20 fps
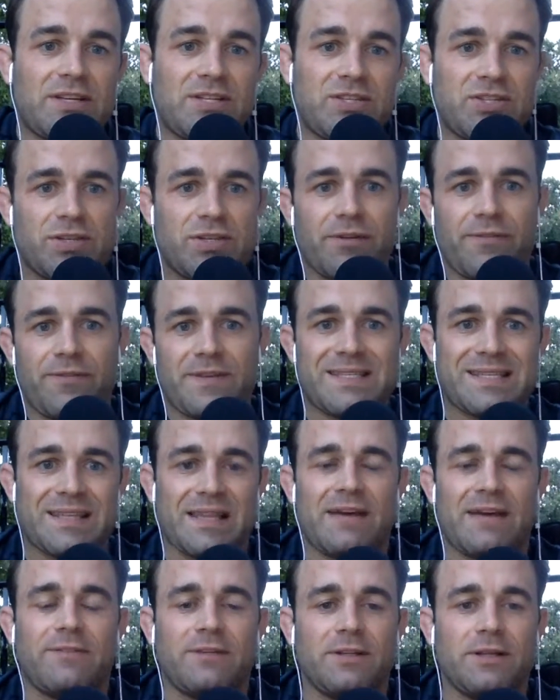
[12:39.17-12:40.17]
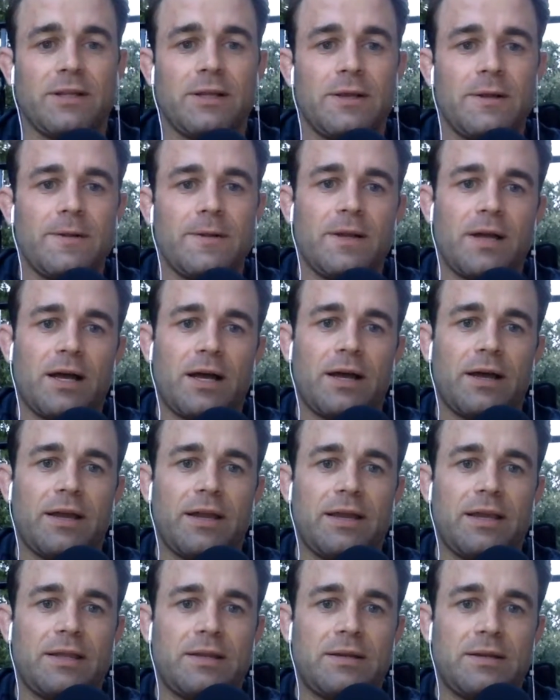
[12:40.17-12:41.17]
surface level
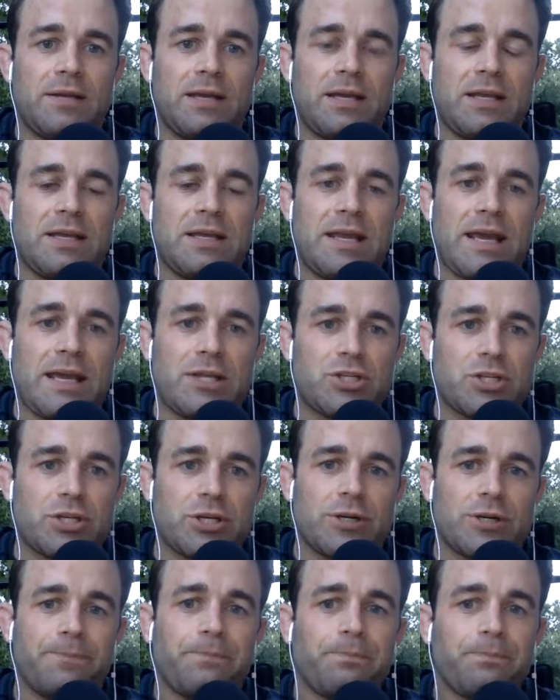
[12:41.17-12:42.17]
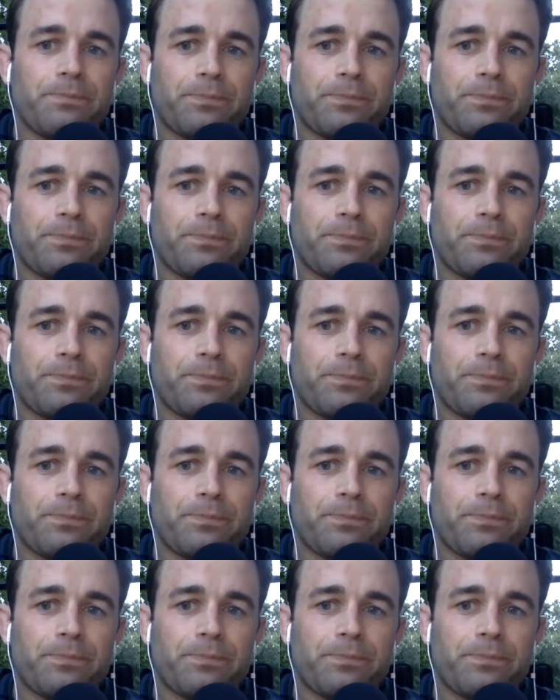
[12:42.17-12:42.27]
in nature.